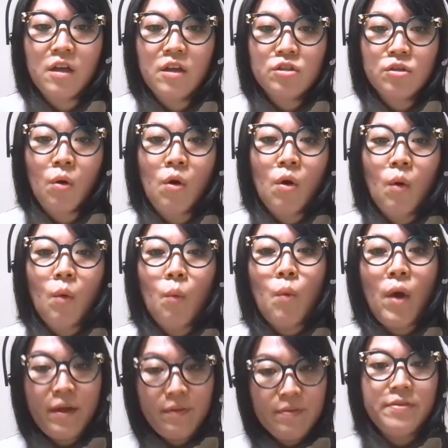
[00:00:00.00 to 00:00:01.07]
So,
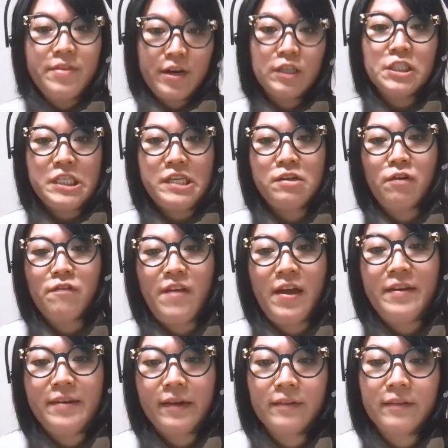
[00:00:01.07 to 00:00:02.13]
when they're seen
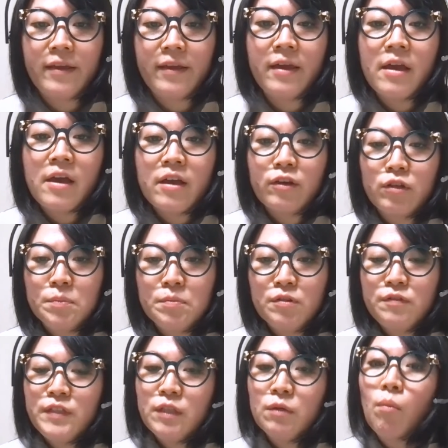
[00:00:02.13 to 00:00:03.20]
authentically,
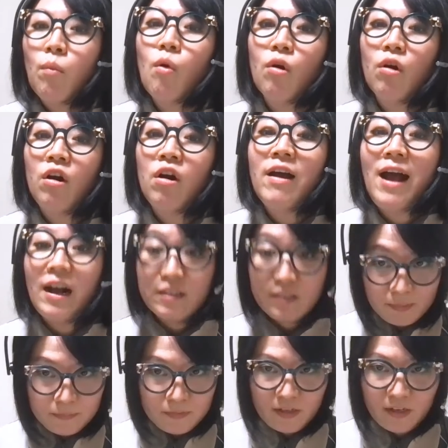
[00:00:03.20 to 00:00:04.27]
groups feel more
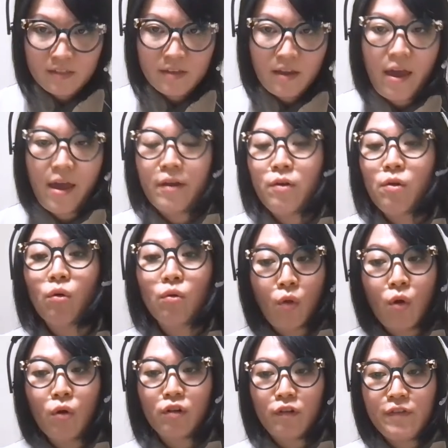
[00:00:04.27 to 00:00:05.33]
accepted and no
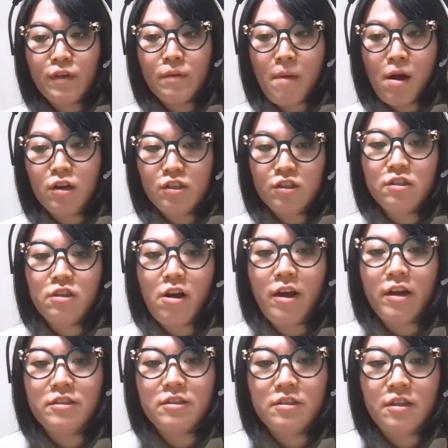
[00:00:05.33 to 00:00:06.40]
longer feel
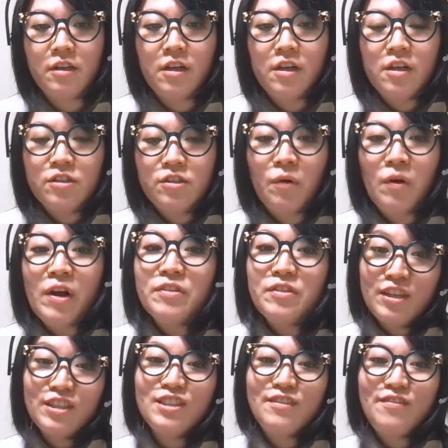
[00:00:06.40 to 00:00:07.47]
marginalized. So
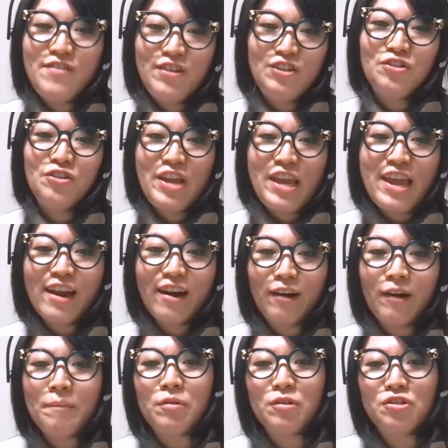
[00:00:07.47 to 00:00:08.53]
this visual
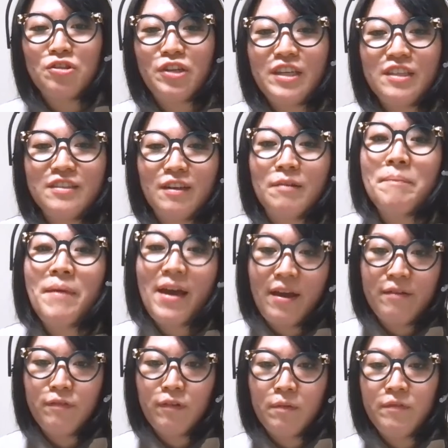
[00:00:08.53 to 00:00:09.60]
here portrays a
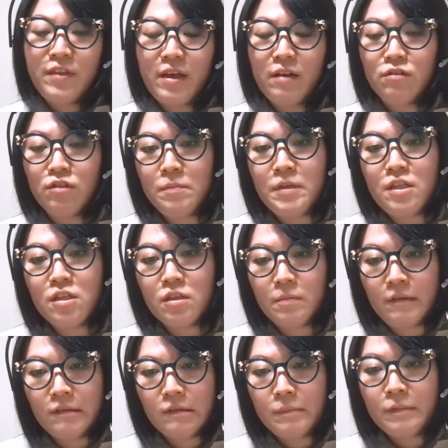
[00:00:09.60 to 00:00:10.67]
man from the LGBTQ
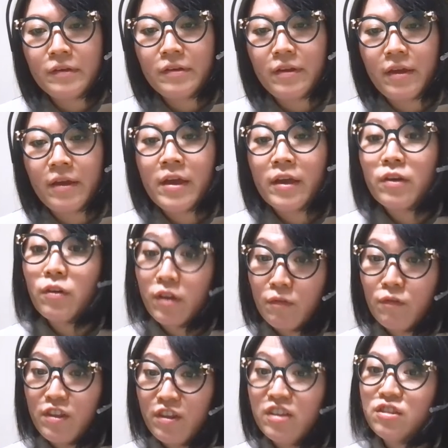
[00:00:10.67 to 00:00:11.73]
plus community cooking
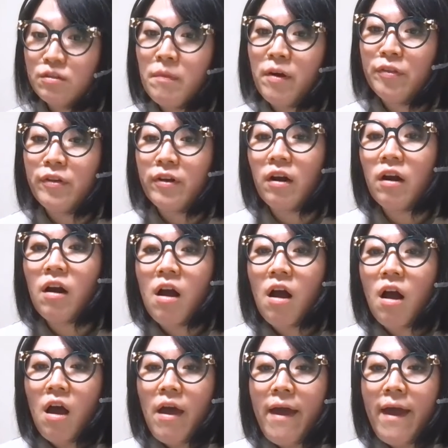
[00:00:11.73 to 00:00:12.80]
with his mother.
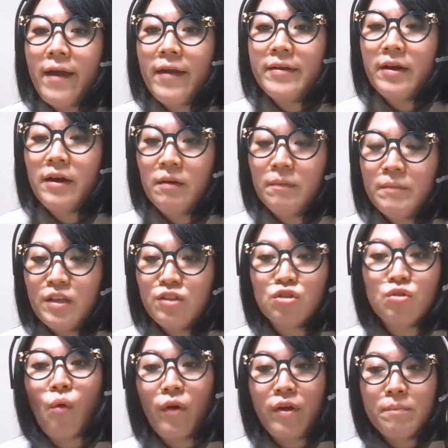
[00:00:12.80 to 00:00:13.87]
And um, it's
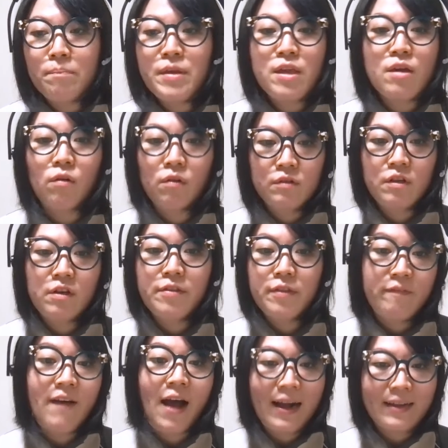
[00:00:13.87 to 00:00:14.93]
going beyond the
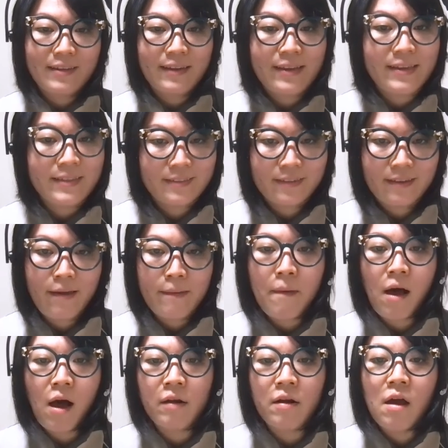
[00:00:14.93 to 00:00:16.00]
fact that he's a gay
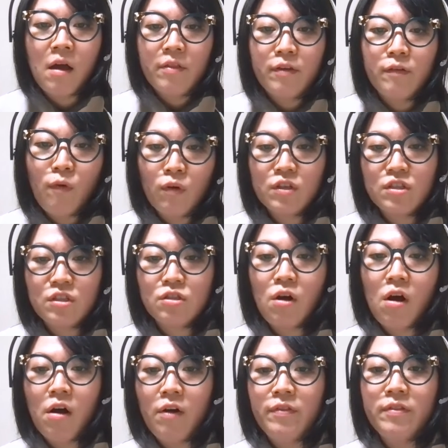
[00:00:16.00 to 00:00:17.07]
man. The focus is
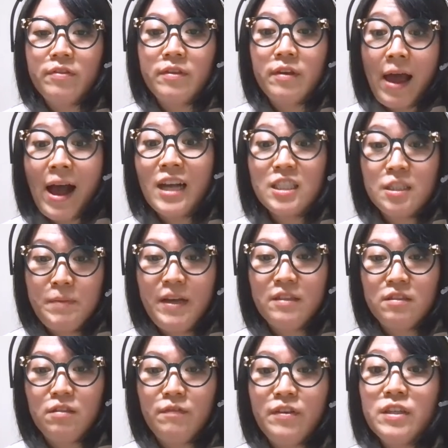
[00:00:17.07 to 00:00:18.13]
on the
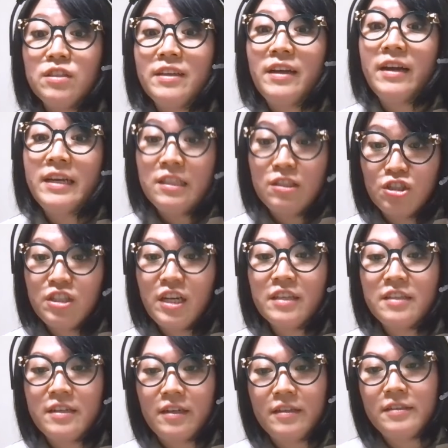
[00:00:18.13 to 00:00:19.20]
aspects of his
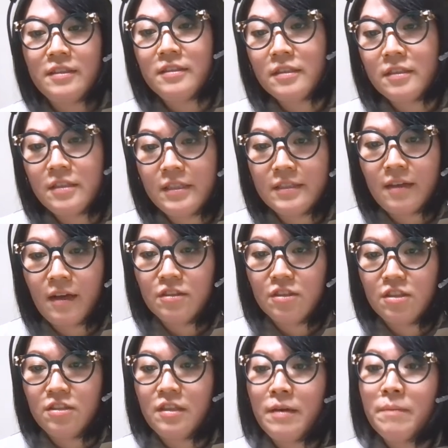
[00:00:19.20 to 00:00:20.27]
intersecting identity,
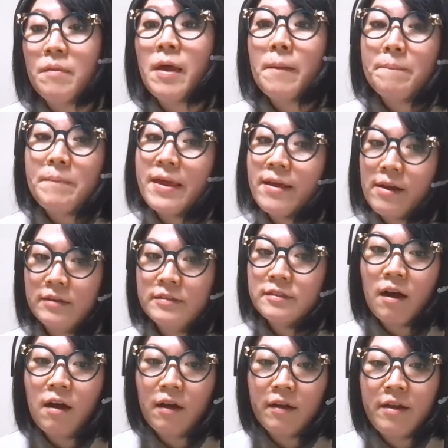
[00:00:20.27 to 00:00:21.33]
such as him being a
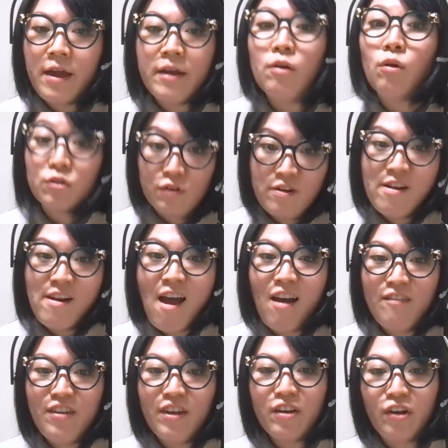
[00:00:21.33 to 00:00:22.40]
son and also an
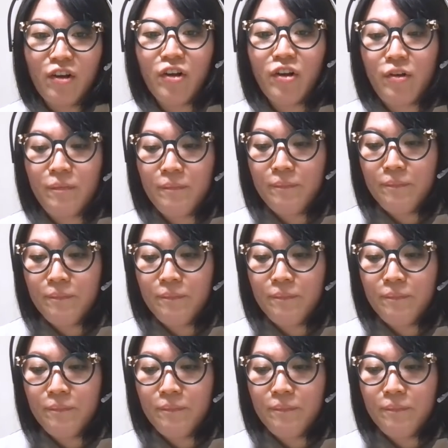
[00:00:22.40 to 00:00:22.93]
avid cook.